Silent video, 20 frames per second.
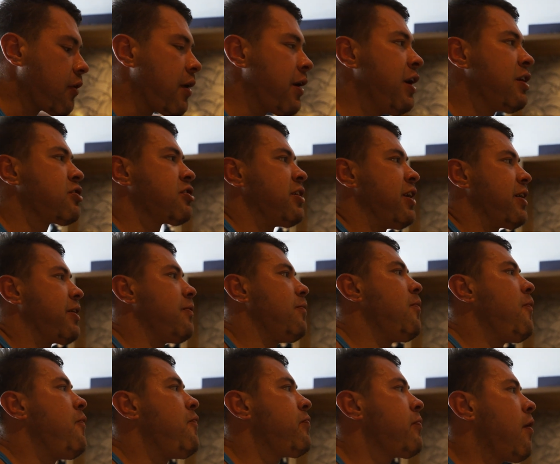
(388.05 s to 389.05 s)
Because it's like,
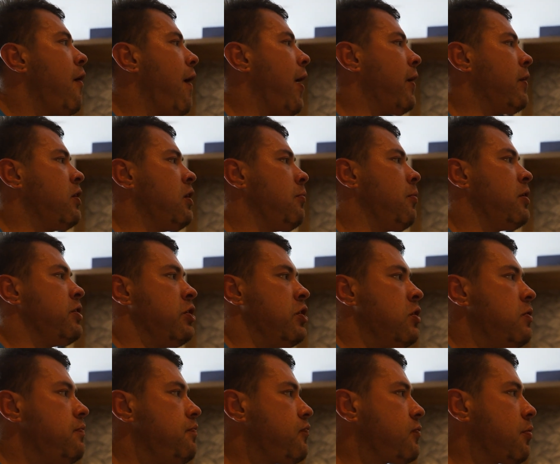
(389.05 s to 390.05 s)
I don't know about
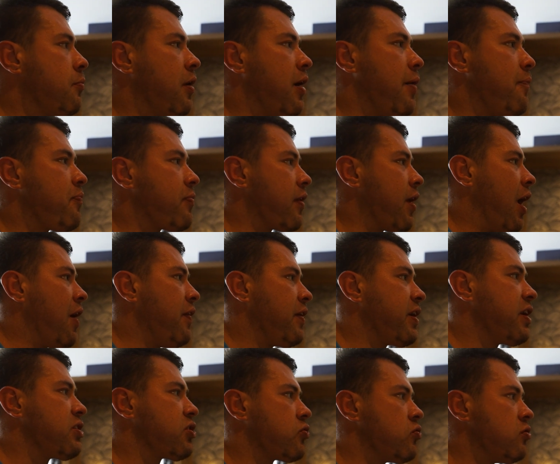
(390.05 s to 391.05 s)
you, but I
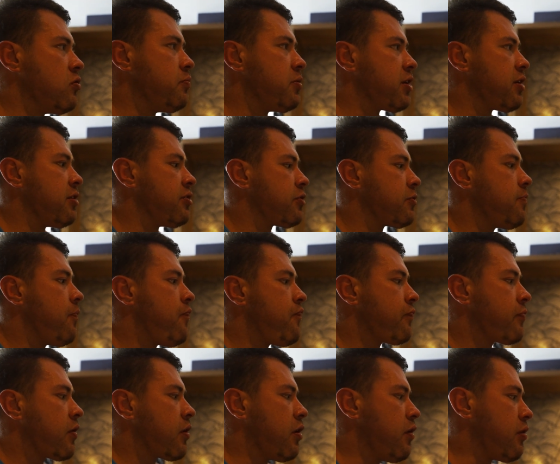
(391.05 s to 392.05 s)
think it's cool because
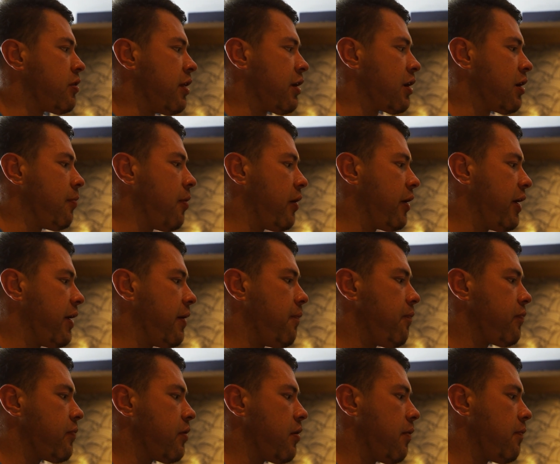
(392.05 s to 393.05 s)
you think about
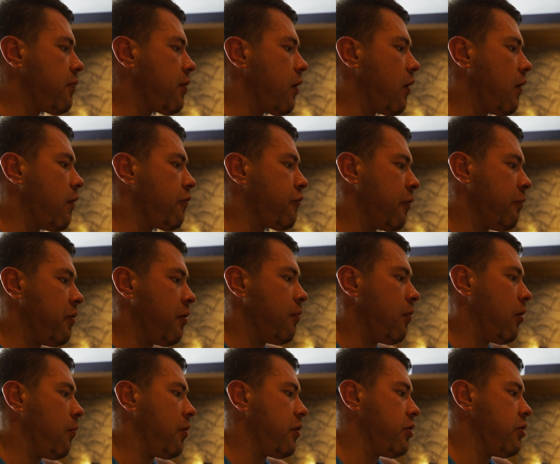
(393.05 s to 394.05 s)
it from the
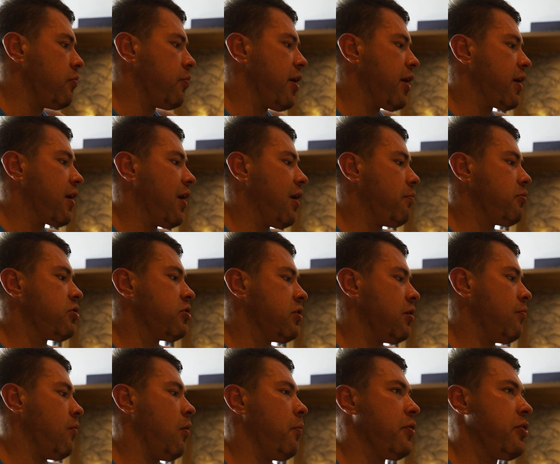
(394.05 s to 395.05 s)
moment you wake up to
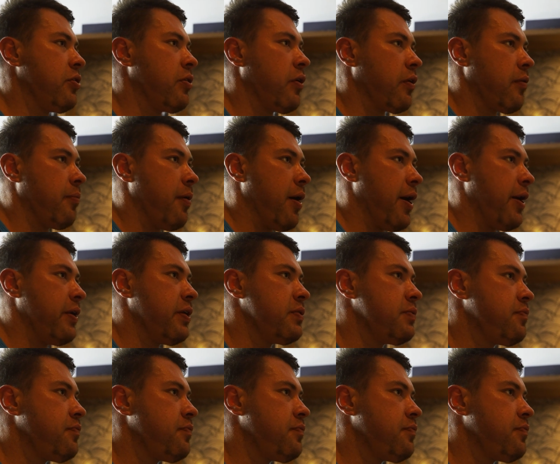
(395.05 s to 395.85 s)
the moment you go to bed.